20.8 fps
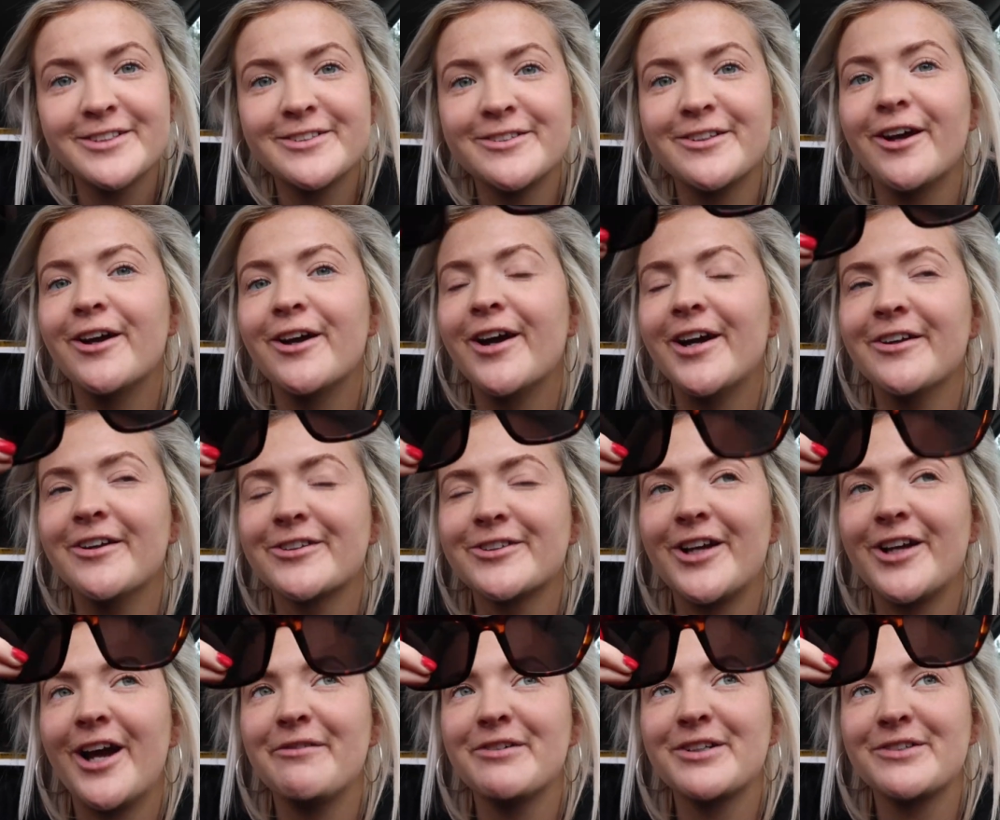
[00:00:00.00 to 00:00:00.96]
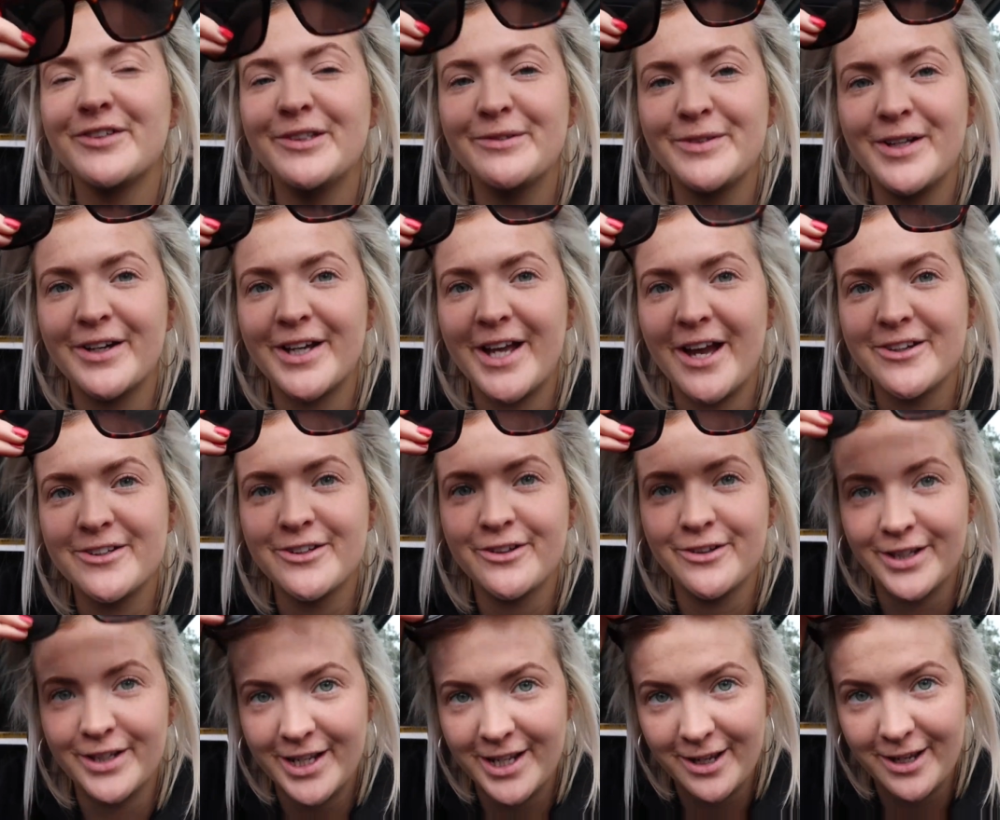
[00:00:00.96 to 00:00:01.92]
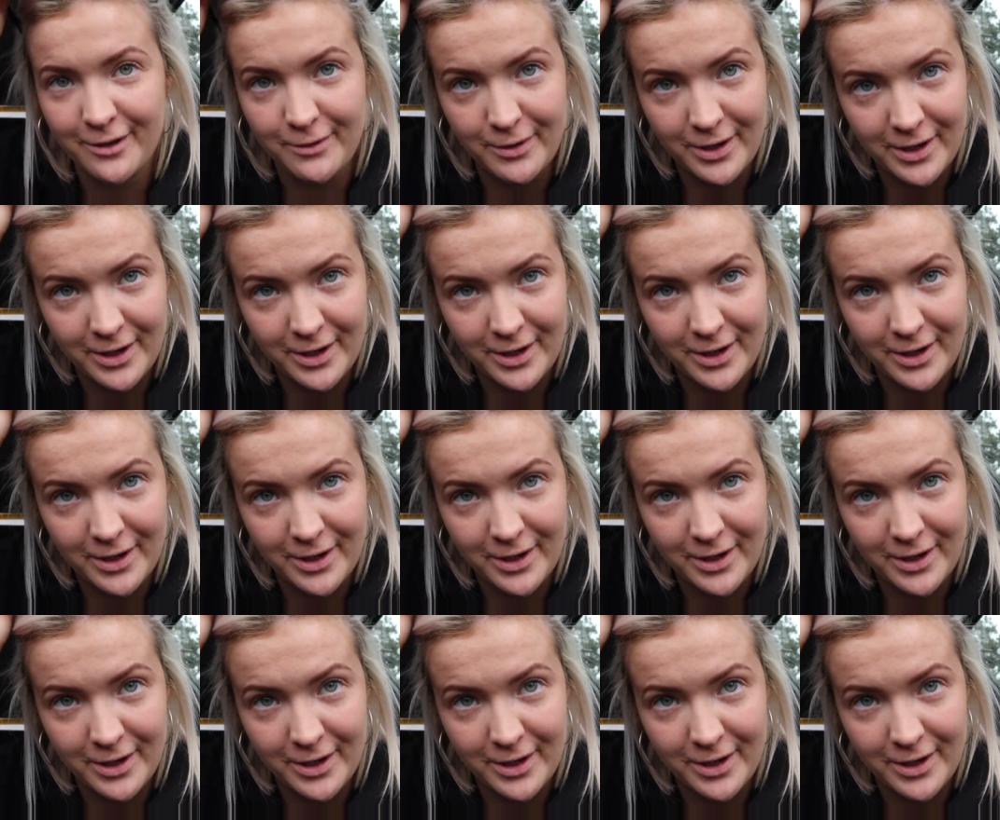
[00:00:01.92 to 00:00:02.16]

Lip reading: So I'm not sure how much filming I'll get done here,